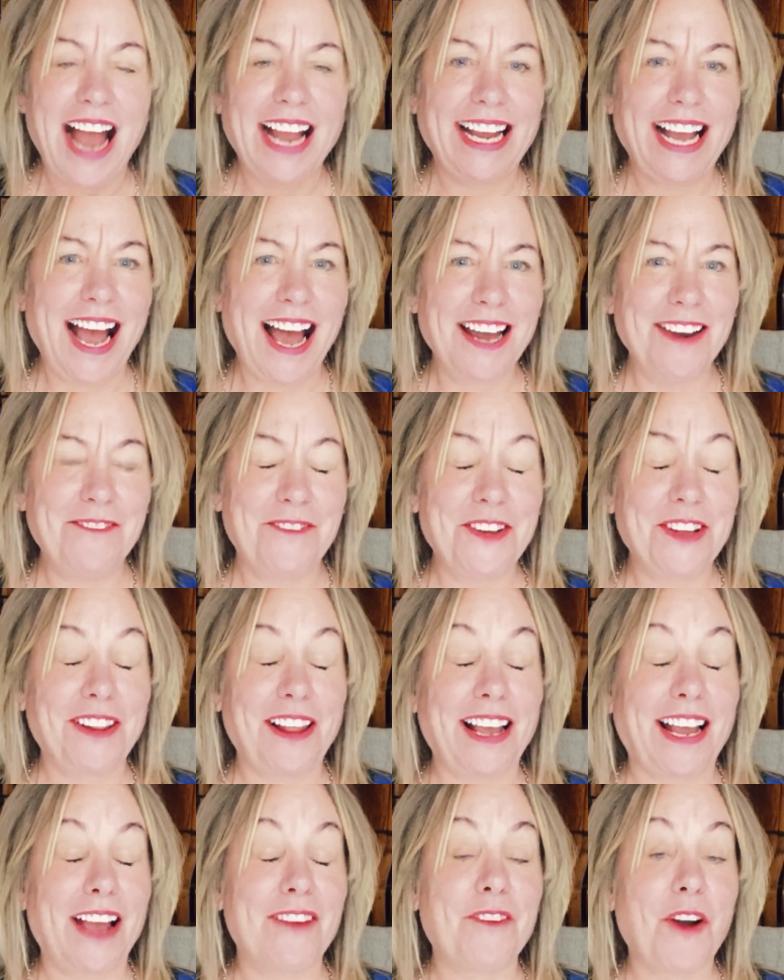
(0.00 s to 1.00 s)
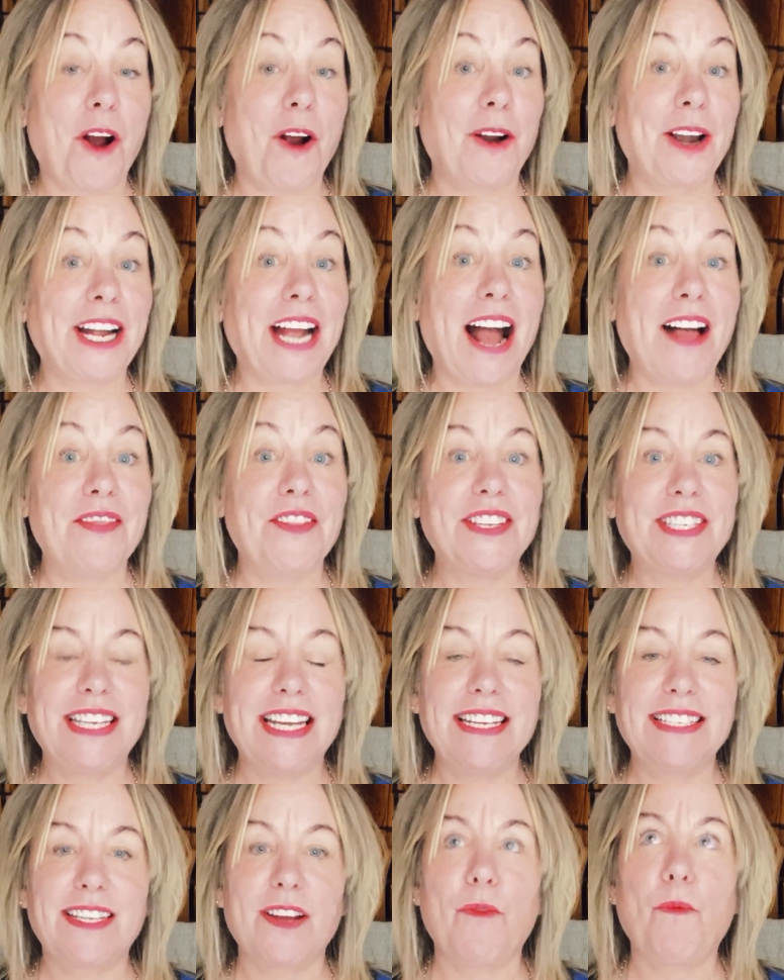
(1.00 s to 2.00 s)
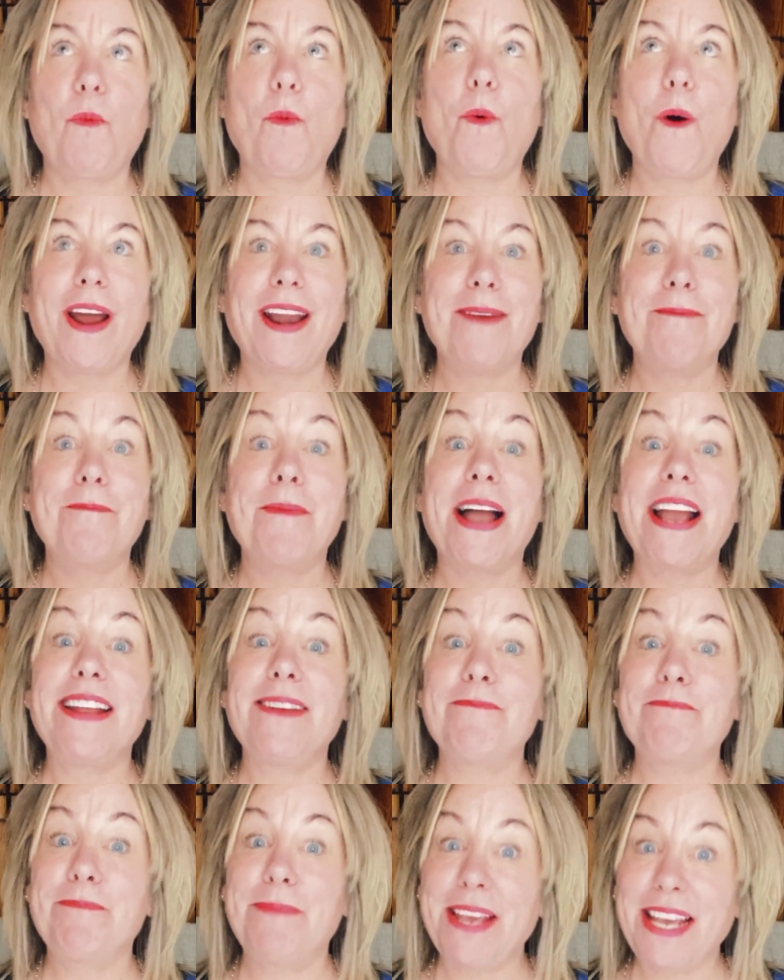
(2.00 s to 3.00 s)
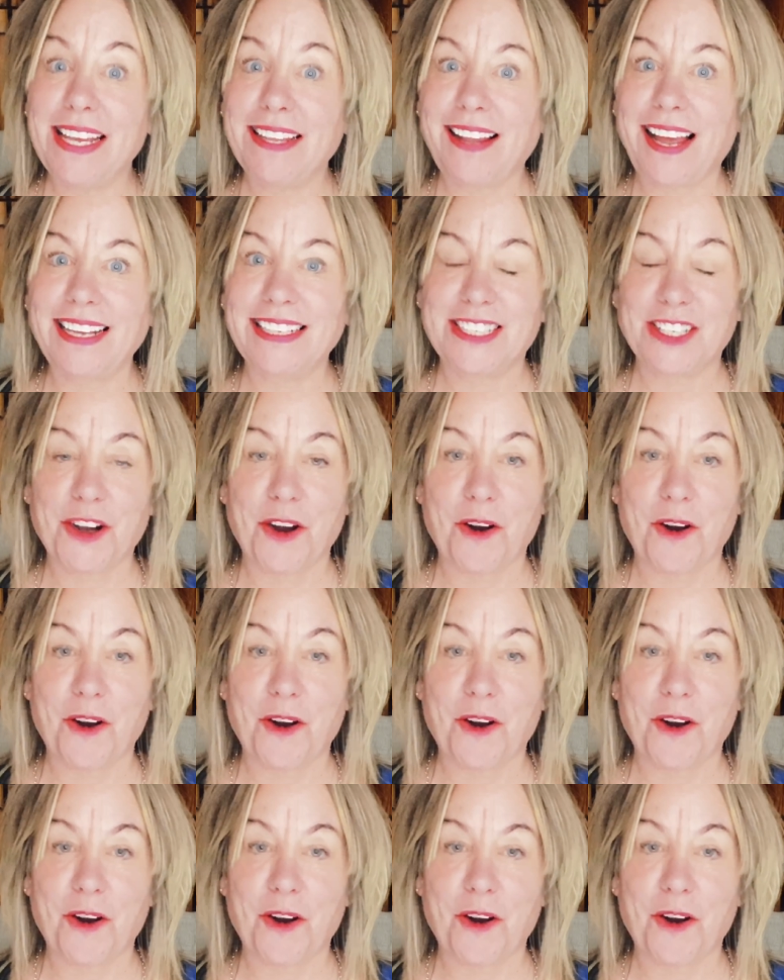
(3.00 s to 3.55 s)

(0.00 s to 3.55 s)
kind of feel like I've already gotten the taste of what it might be like to go